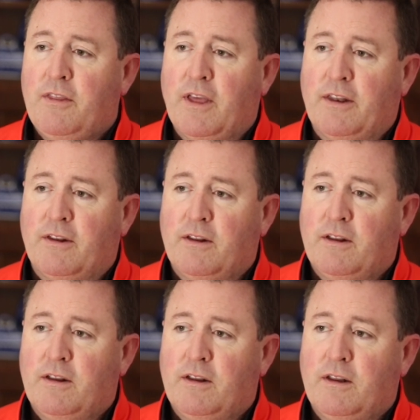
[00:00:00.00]
that
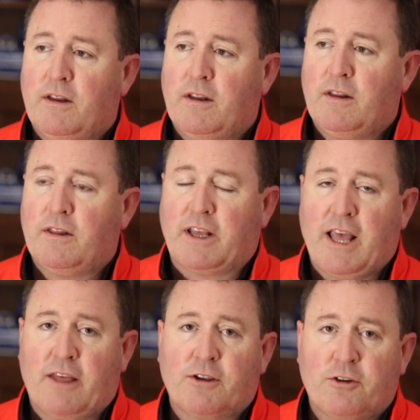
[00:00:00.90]
the
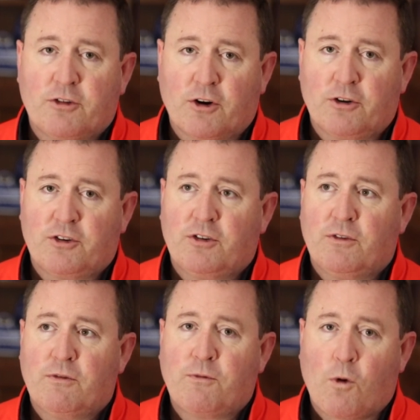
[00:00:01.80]
Catholic
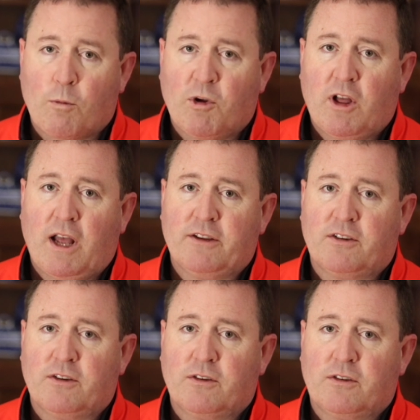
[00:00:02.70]
Church
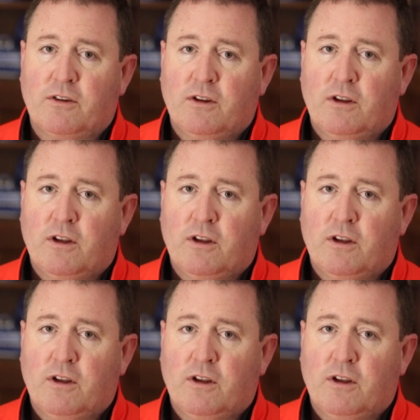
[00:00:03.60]
formalizes